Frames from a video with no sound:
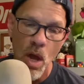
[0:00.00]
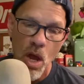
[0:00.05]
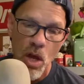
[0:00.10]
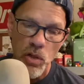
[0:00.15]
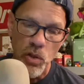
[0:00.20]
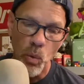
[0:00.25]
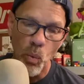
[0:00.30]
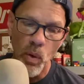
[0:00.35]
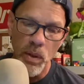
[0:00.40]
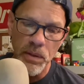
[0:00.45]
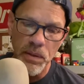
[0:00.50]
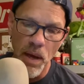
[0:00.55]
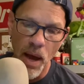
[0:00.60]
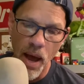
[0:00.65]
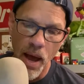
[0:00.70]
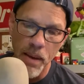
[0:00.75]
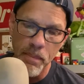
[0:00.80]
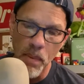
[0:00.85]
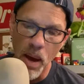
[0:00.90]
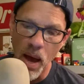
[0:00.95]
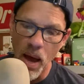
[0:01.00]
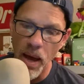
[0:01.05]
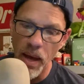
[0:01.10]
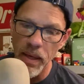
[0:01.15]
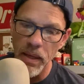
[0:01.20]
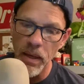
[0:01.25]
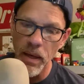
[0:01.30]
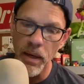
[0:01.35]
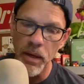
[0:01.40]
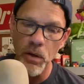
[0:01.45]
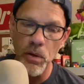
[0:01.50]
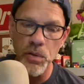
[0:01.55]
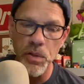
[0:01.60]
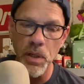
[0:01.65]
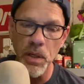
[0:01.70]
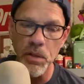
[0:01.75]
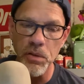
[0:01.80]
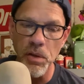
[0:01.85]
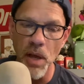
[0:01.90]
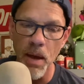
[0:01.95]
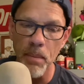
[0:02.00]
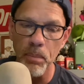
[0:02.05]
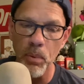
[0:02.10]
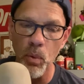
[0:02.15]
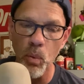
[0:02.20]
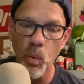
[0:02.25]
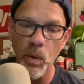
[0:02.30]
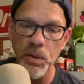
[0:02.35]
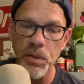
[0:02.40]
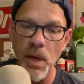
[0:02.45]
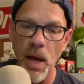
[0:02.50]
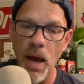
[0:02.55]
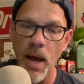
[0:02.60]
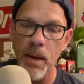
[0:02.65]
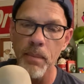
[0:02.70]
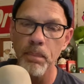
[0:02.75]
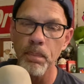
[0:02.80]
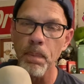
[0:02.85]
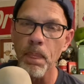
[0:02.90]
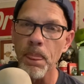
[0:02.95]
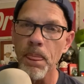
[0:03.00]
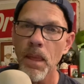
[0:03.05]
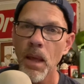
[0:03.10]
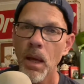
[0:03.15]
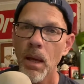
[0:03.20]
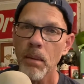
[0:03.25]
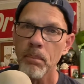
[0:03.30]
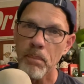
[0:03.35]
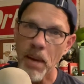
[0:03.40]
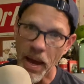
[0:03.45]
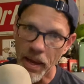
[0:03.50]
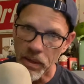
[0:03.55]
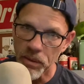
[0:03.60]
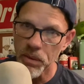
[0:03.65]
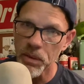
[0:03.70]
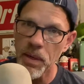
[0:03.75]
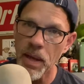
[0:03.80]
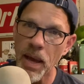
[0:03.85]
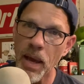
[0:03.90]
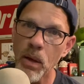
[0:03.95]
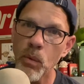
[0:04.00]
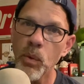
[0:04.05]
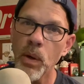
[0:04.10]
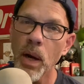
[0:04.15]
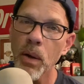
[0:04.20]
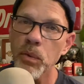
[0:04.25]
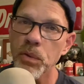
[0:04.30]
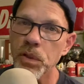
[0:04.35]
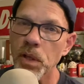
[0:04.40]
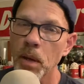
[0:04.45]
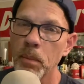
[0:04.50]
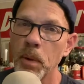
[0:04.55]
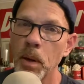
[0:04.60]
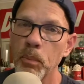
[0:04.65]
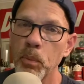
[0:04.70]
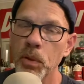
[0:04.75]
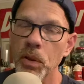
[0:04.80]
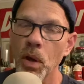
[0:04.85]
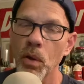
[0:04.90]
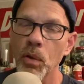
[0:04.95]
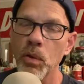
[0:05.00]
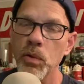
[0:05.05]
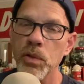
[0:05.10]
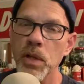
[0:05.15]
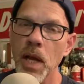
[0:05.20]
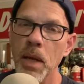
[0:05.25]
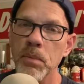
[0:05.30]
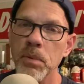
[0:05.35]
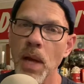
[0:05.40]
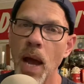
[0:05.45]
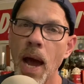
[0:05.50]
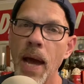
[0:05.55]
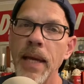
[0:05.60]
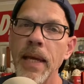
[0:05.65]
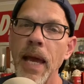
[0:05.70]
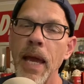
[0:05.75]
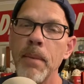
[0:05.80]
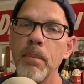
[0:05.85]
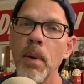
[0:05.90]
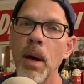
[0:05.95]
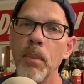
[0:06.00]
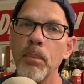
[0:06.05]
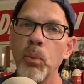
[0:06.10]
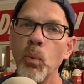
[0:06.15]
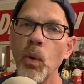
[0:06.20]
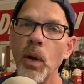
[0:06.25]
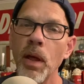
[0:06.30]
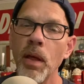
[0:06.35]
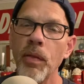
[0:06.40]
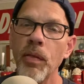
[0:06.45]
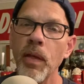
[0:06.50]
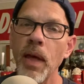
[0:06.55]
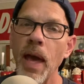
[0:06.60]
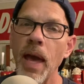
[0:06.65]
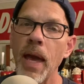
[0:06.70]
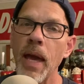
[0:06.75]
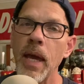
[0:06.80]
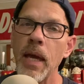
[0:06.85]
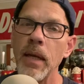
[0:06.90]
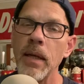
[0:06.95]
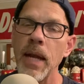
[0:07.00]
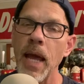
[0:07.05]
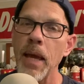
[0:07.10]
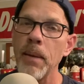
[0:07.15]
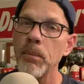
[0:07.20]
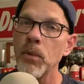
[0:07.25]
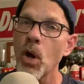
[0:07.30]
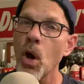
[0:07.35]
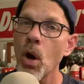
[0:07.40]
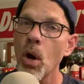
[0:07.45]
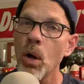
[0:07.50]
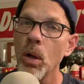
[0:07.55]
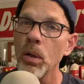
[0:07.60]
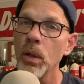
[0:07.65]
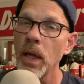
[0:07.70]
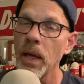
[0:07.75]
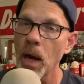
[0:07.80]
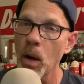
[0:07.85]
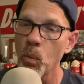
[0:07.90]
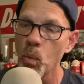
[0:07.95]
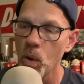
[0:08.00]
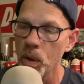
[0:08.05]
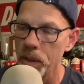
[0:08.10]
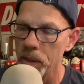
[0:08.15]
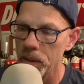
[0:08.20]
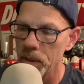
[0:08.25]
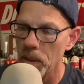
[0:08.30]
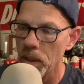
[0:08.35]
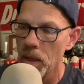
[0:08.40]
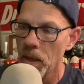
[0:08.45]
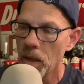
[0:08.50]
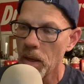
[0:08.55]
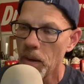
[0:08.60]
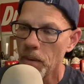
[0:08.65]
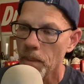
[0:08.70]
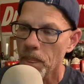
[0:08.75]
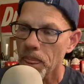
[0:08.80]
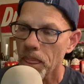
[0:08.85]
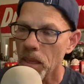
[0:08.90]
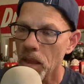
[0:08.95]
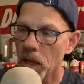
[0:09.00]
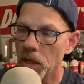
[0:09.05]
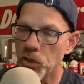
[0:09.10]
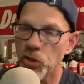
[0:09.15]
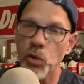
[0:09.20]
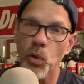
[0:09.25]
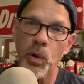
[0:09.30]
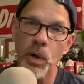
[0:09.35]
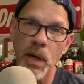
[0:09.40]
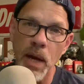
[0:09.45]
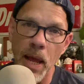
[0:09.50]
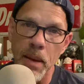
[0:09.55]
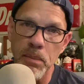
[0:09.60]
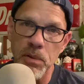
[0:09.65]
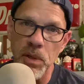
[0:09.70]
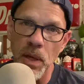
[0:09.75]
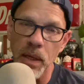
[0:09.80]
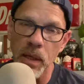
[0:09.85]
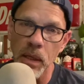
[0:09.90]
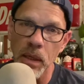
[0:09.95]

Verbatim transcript: so one time I uh, here's an example. One time back in the day when I was coming up with all those names, I came up with a name call, and I wanted as short a name as I could